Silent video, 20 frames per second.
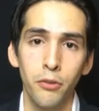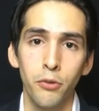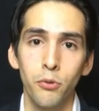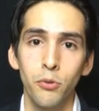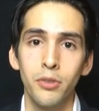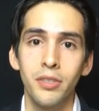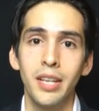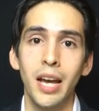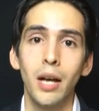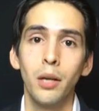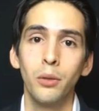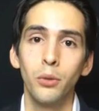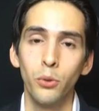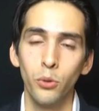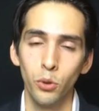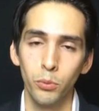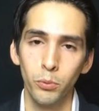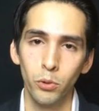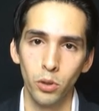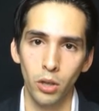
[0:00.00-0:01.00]
through
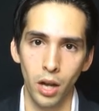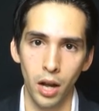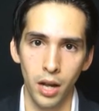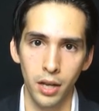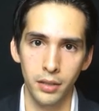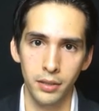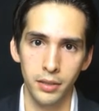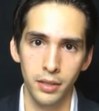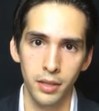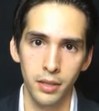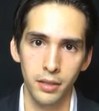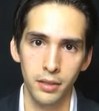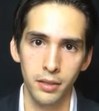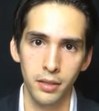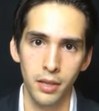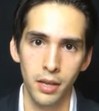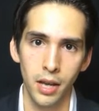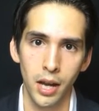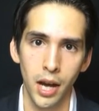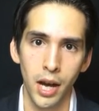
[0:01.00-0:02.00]
downloadable content,
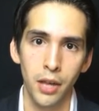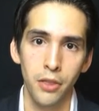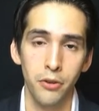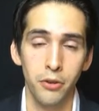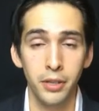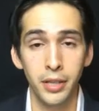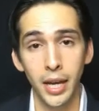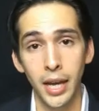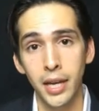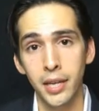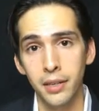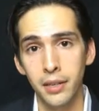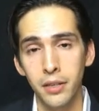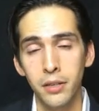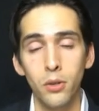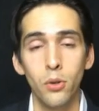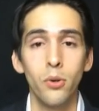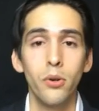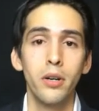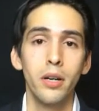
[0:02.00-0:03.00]
either
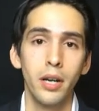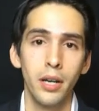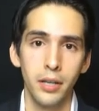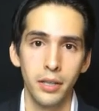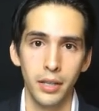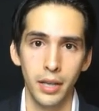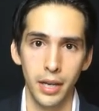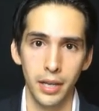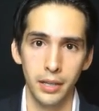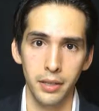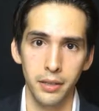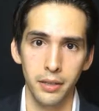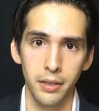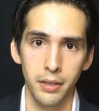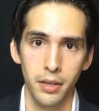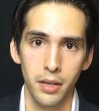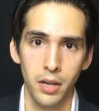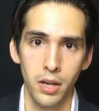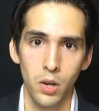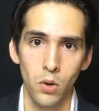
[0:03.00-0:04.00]
gated or ungated,
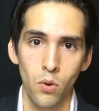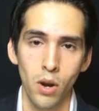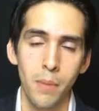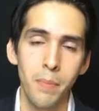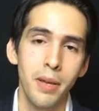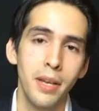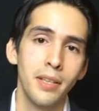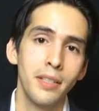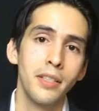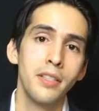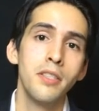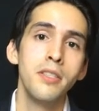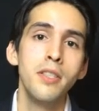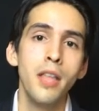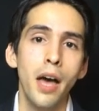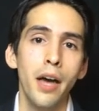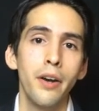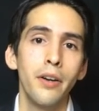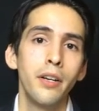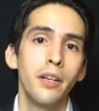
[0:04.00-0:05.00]
right? Because it's
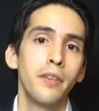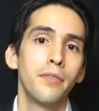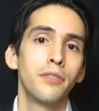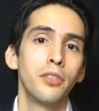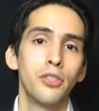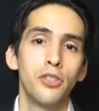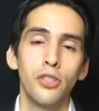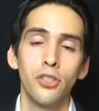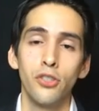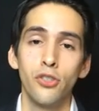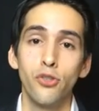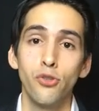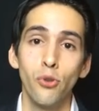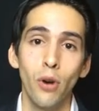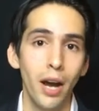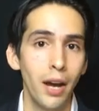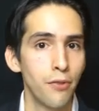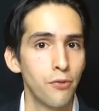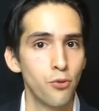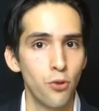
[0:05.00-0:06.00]
not enough to just
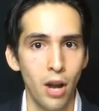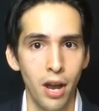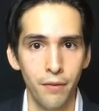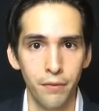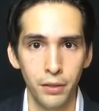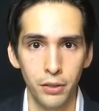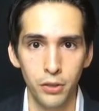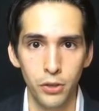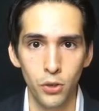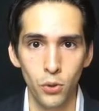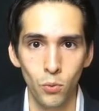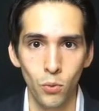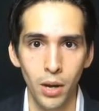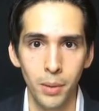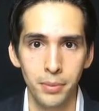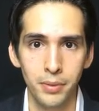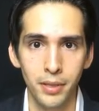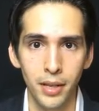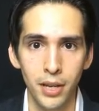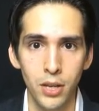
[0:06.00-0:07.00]
drive traffic to your
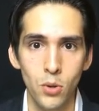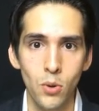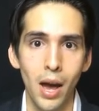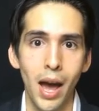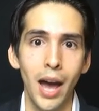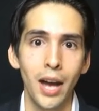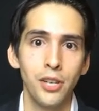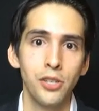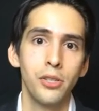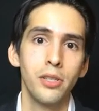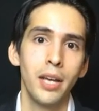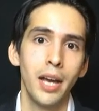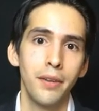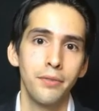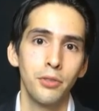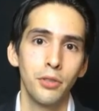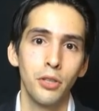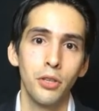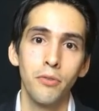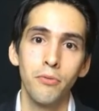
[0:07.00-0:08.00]
website, you actually
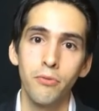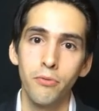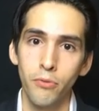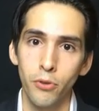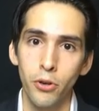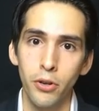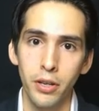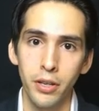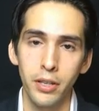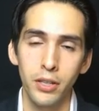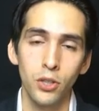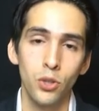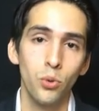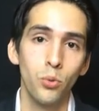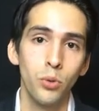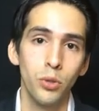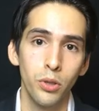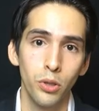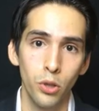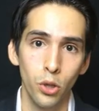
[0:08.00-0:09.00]
have to convert it
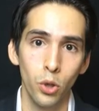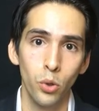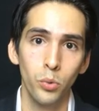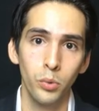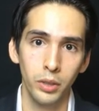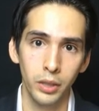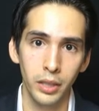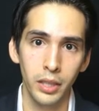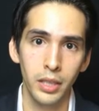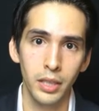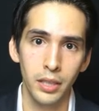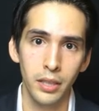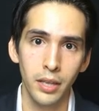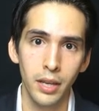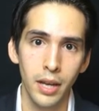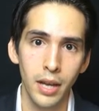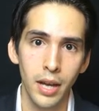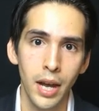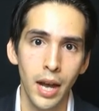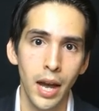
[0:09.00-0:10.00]
into a known lead.
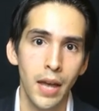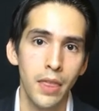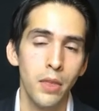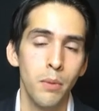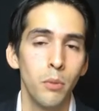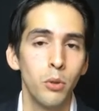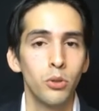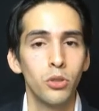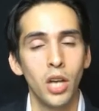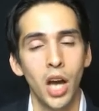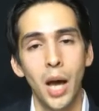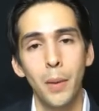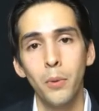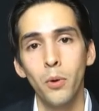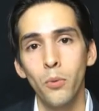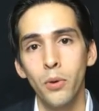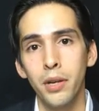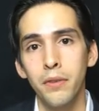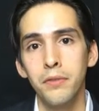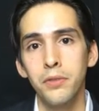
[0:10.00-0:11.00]
And the most
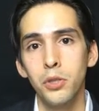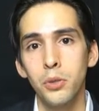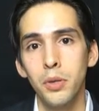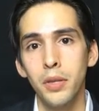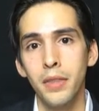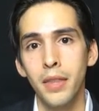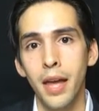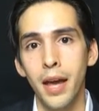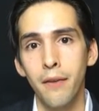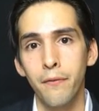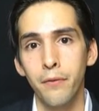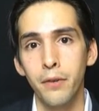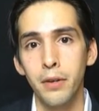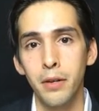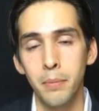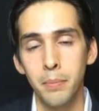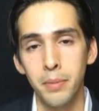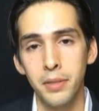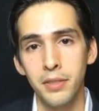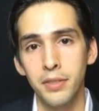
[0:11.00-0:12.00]
common way of doing that
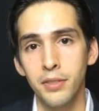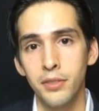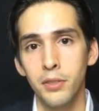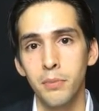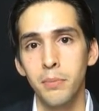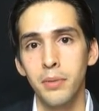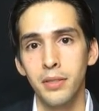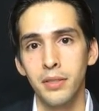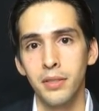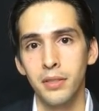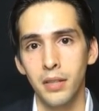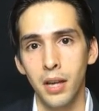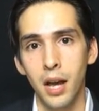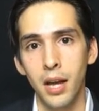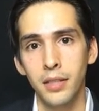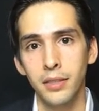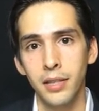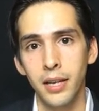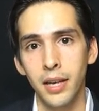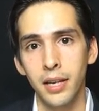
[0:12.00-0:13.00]
in the business-to-business
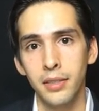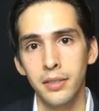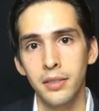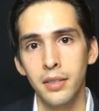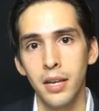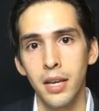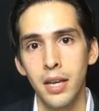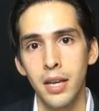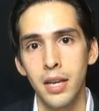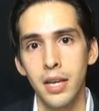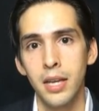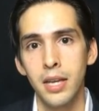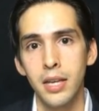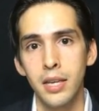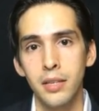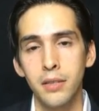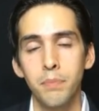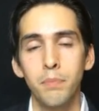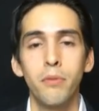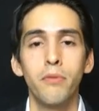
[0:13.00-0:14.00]
context
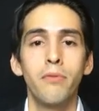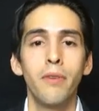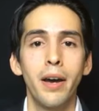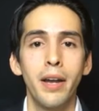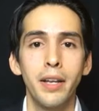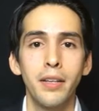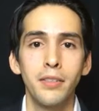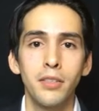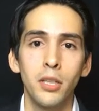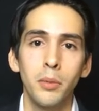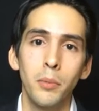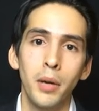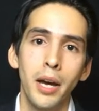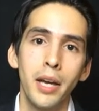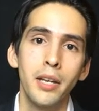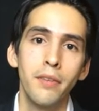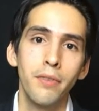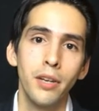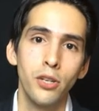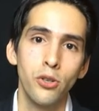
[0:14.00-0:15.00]
is providing some
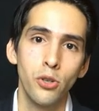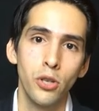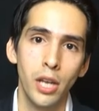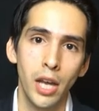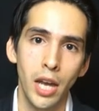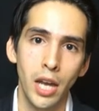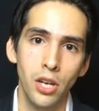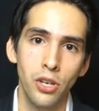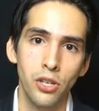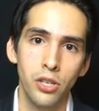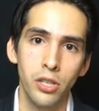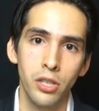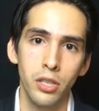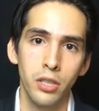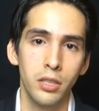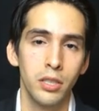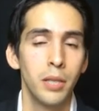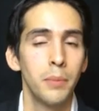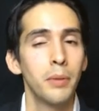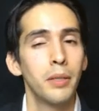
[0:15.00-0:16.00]
kind of
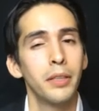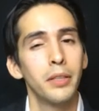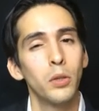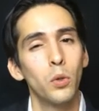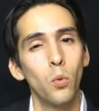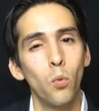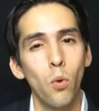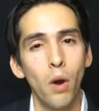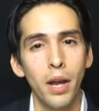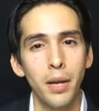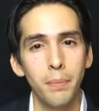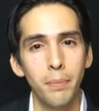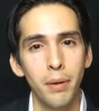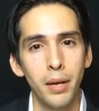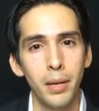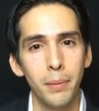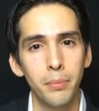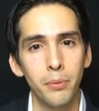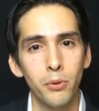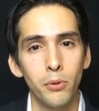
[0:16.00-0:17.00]
education, typically a white
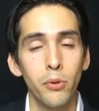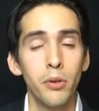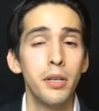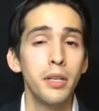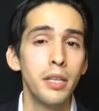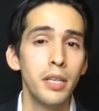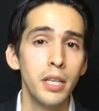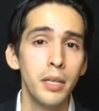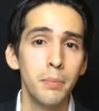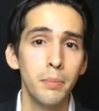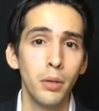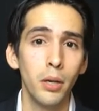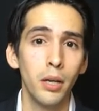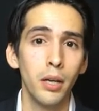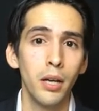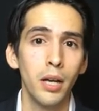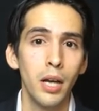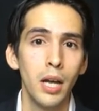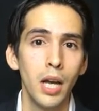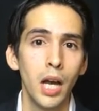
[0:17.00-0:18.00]
paper or an
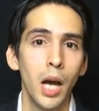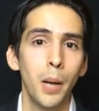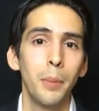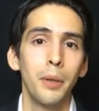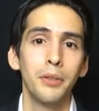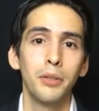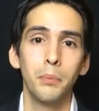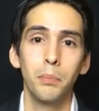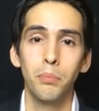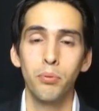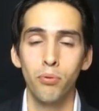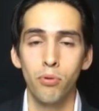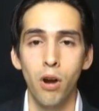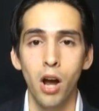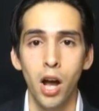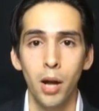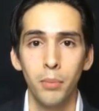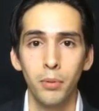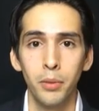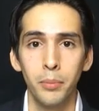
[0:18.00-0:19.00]
ebook about the
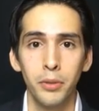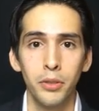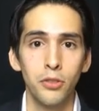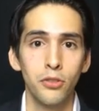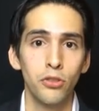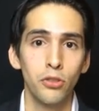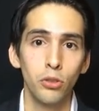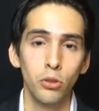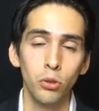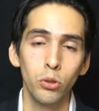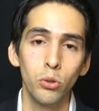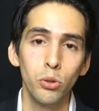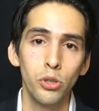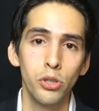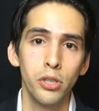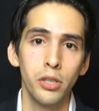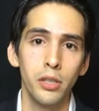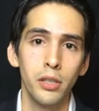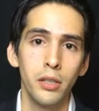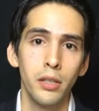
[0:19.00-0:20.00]
problem and the
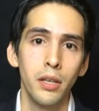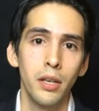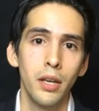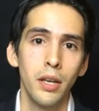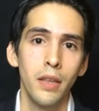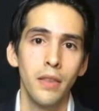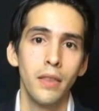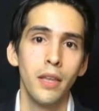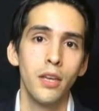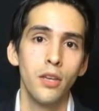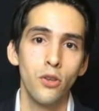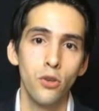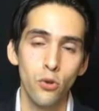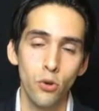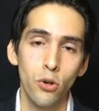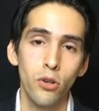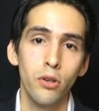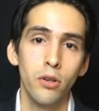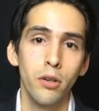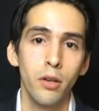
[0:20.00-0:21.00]
solution that
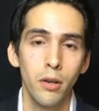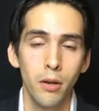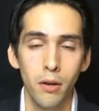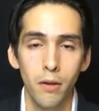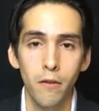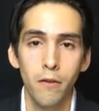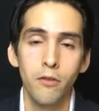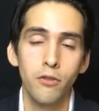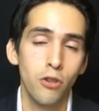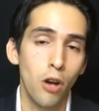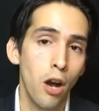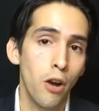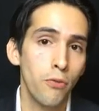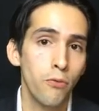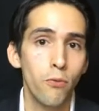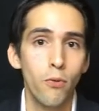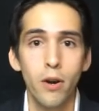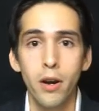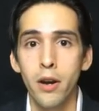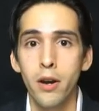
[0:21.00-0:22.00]
your
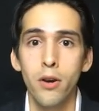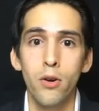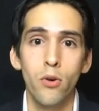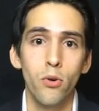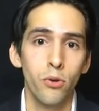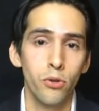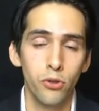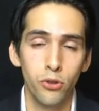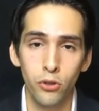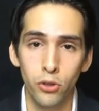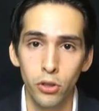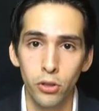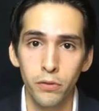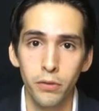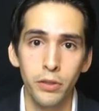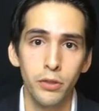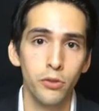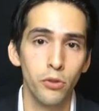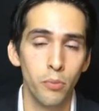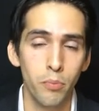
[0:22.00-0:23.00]
software or
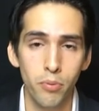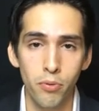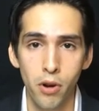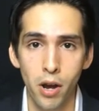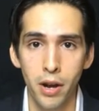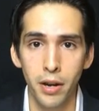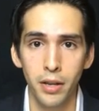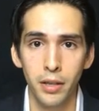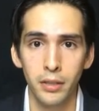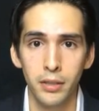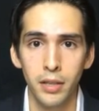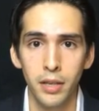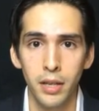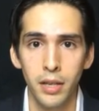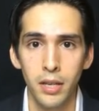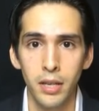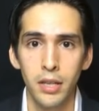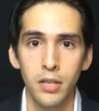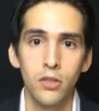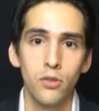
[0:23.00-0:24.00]
service or product
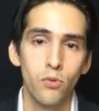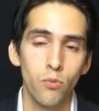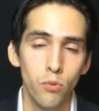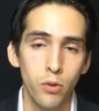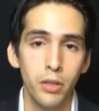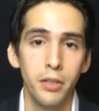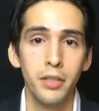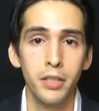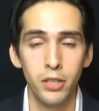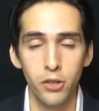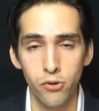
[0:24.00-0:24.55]
is really